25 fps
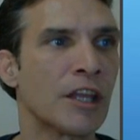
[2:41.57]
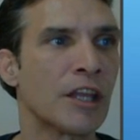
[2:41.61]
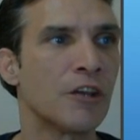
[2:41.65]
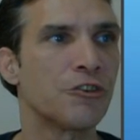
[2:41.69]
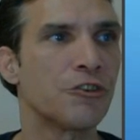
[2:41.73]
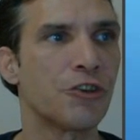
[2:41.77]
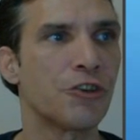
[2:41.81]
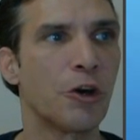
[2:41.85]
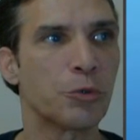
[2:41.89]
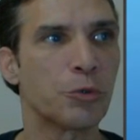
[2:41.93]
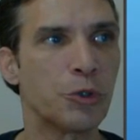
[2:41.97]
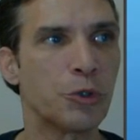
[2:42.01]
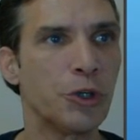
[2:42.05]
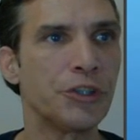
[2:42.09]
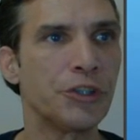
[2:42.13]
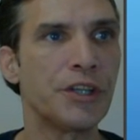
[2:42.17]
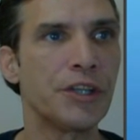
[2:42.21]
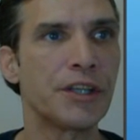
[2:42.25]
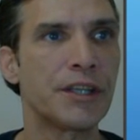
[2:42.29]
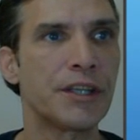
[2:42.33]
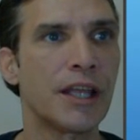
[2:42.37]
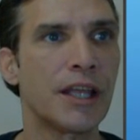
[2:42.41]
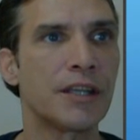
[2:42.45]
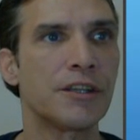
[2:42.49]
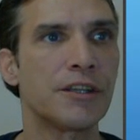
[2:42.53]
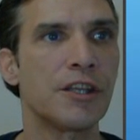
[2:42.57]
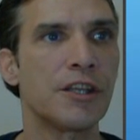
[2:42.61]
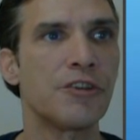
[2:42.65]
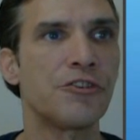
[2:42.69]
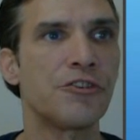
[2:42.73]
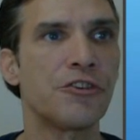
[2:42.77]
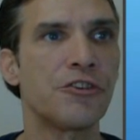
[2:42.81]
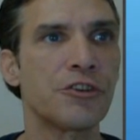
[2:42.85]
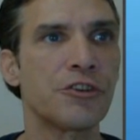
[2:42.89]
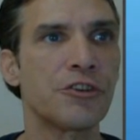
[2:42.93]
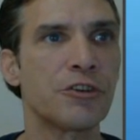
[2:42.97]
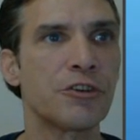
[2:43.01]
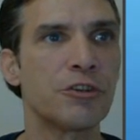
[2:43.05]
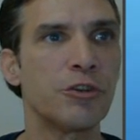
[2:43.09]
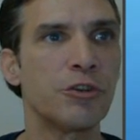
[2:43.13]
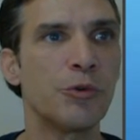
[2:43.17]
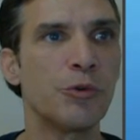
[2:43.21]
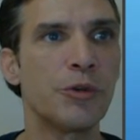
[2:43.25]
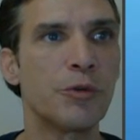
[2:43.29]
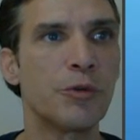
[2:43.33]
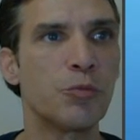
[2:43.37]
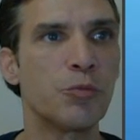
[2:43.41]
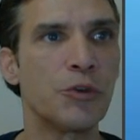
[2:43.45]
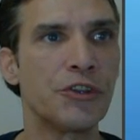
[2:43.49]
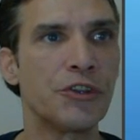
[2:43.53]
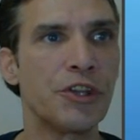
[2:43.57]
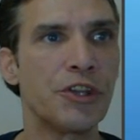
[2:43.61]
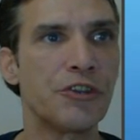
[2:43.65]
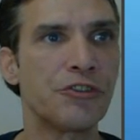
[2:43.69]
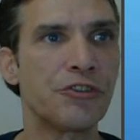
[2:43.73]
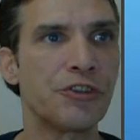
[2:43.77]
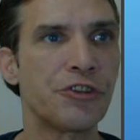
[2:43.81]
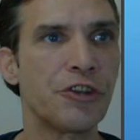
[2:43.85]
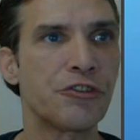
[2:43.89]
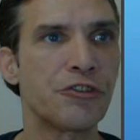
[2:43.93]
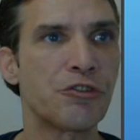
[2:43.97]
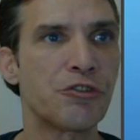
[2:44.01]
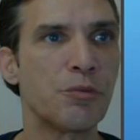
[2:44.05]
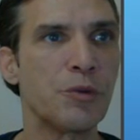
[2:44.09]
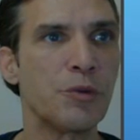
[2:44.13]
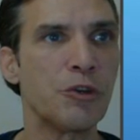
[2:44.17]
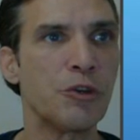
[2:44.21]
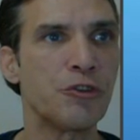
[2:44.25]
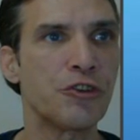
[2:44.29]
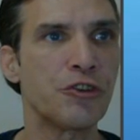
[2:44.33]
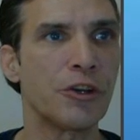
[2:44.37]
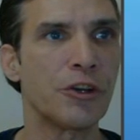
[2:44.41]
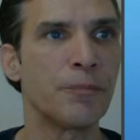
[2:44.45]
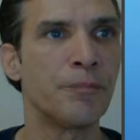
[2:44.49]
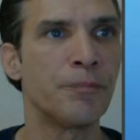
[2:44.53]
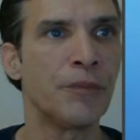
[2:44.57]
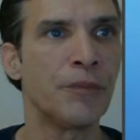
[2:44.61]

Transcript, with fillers: So good that, that this is included with this distribution.